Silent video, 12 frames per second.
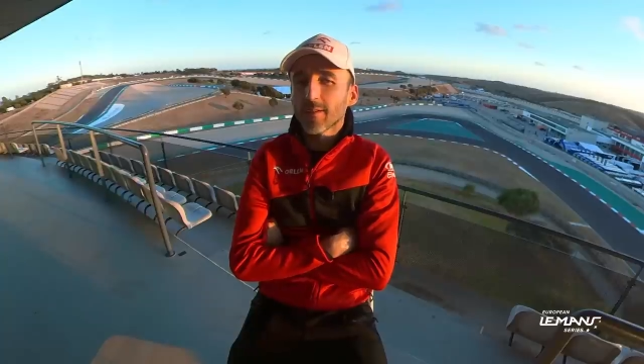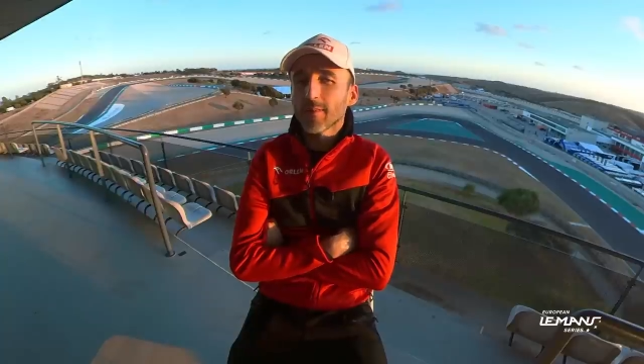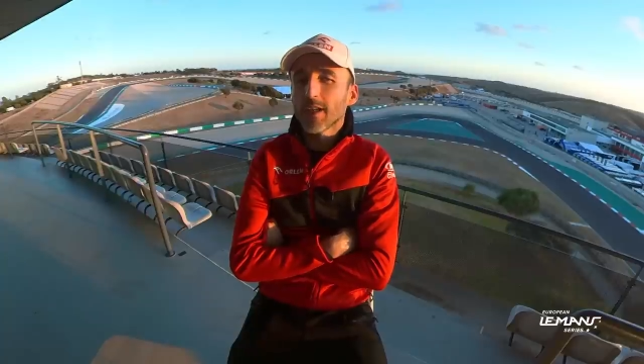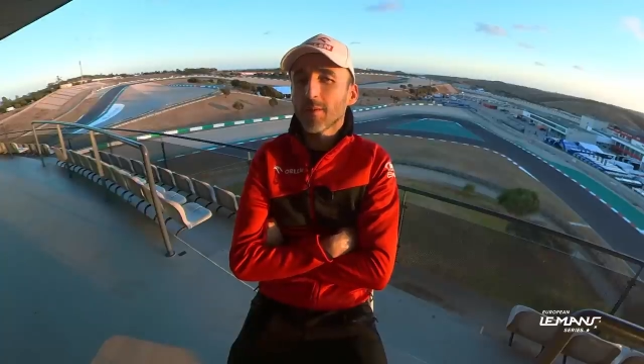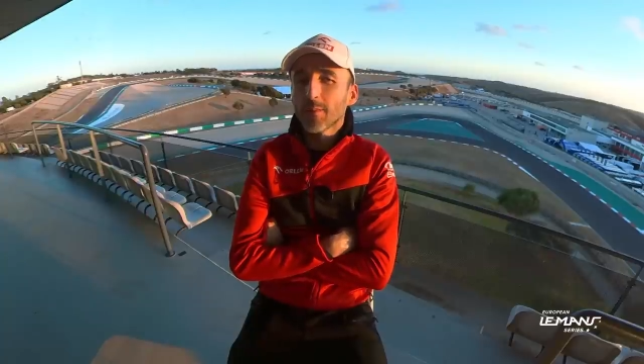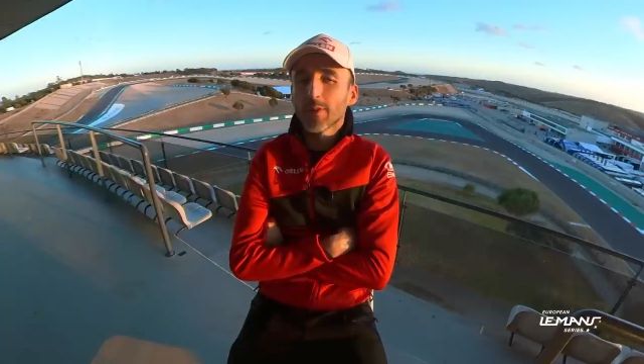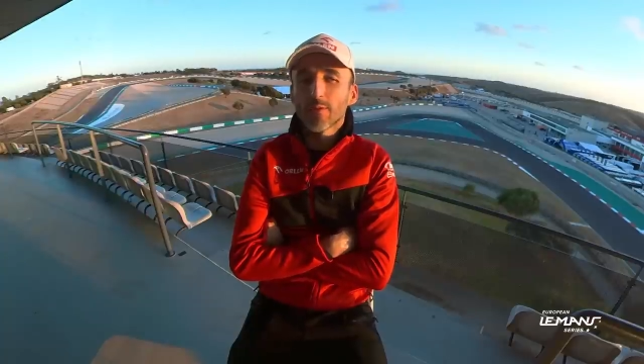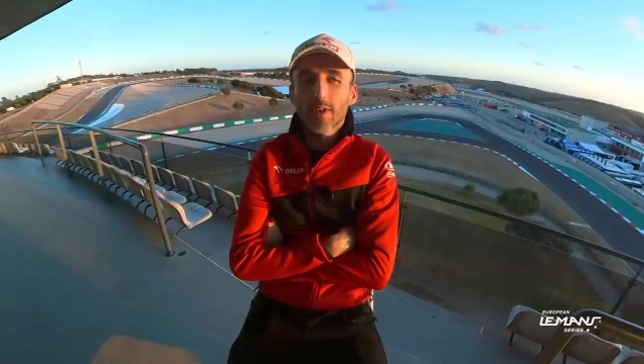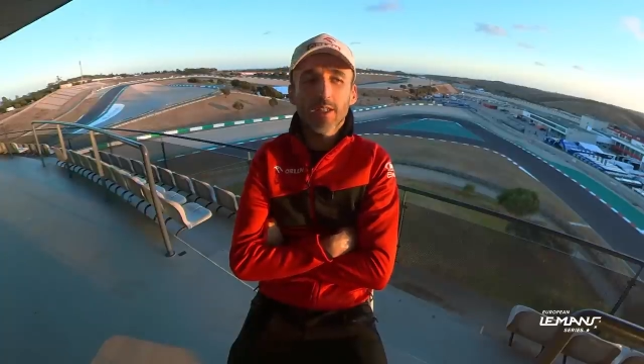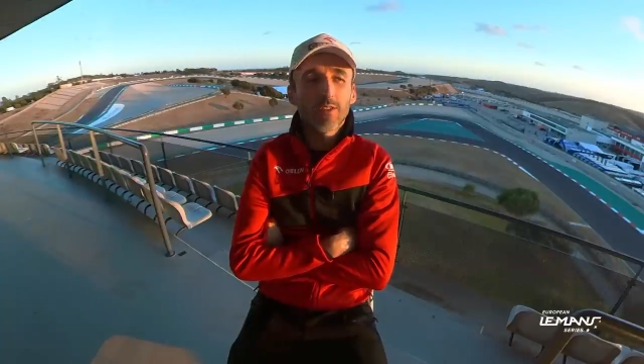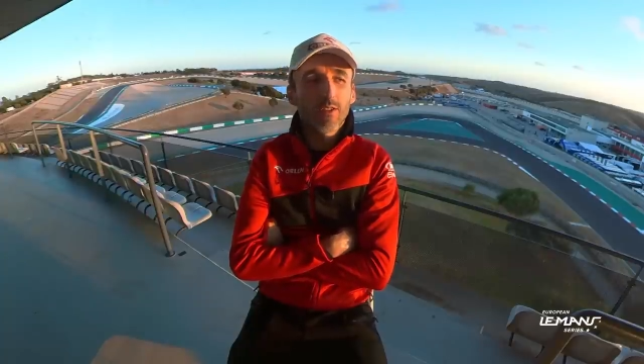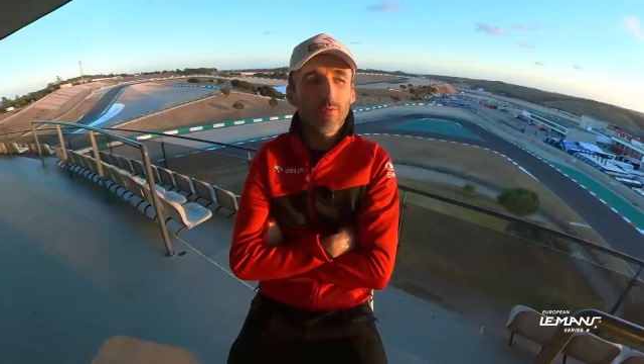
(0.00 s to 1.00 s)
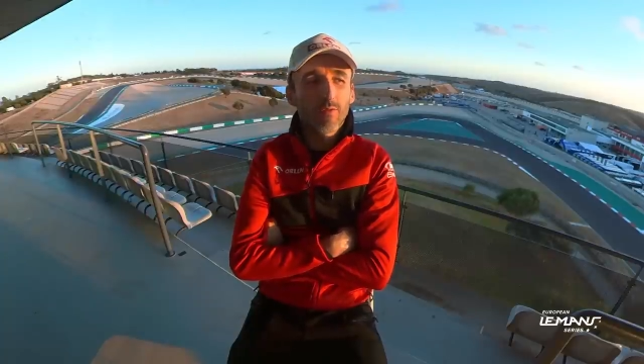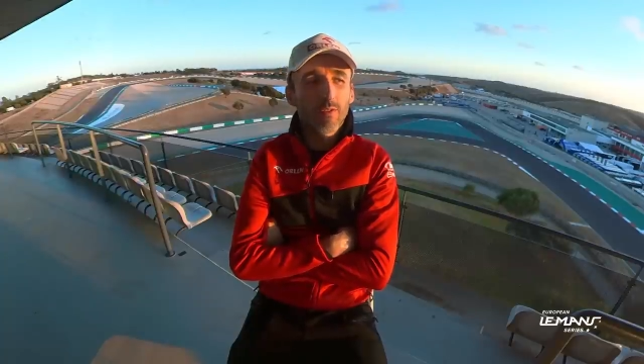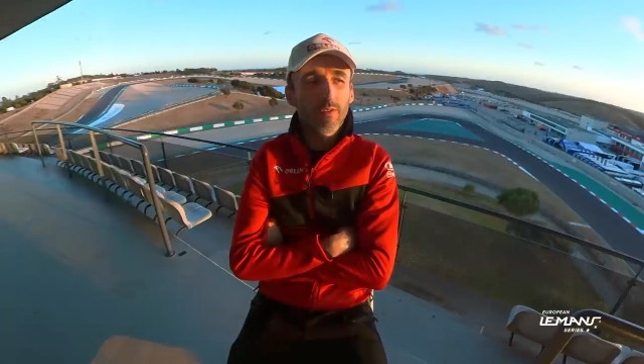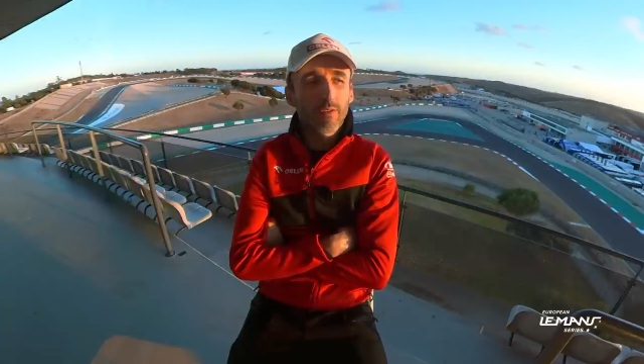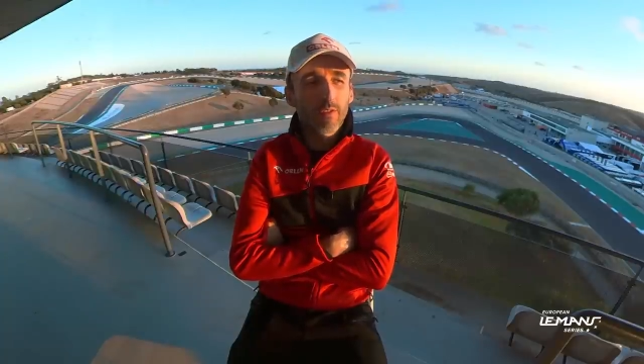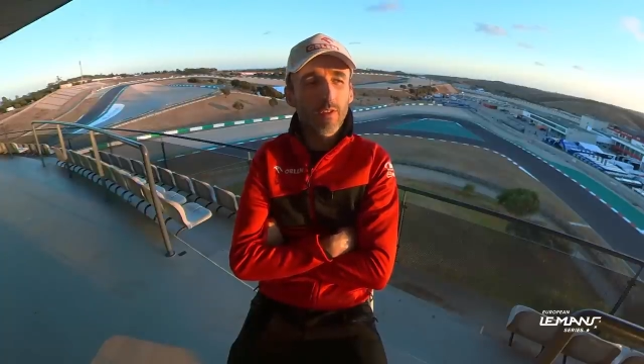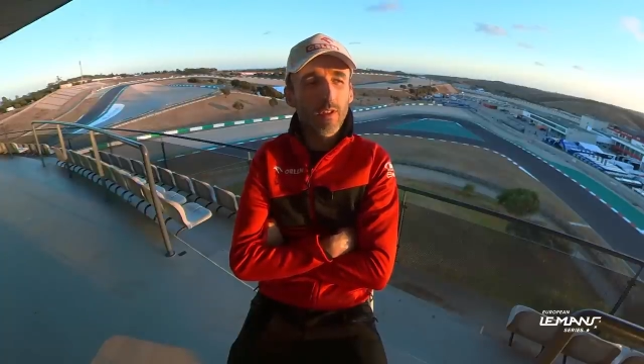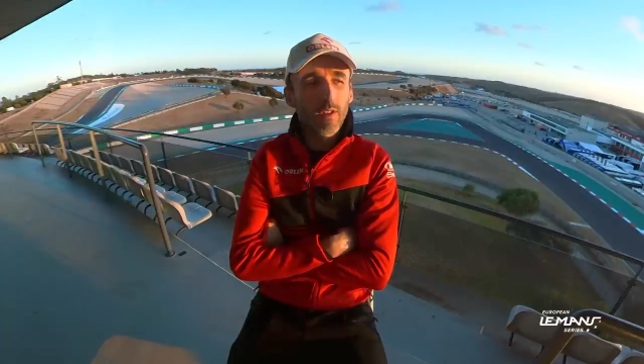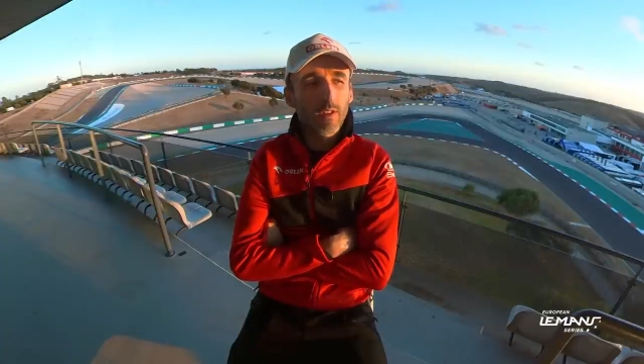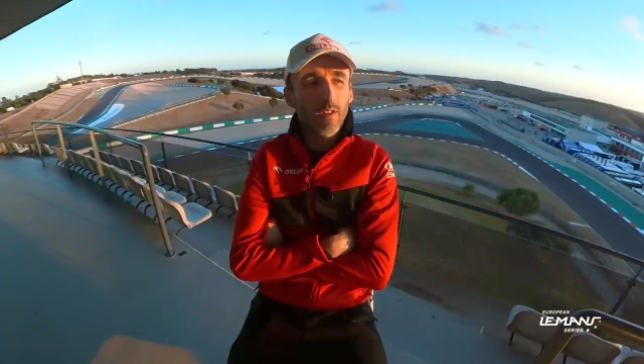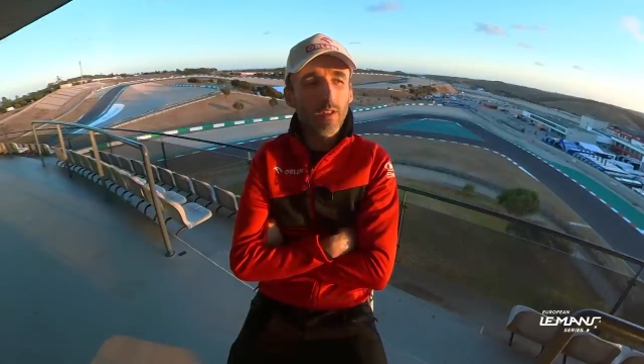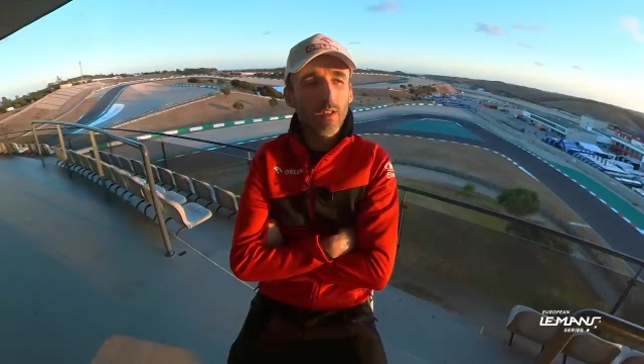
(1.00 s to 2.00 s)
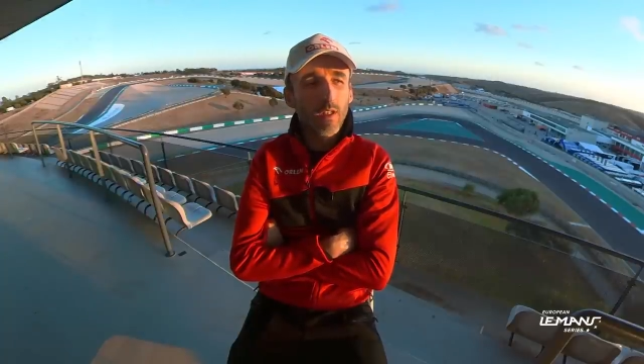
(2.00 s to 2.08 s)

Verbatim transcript: time in L M P two I drove was uh,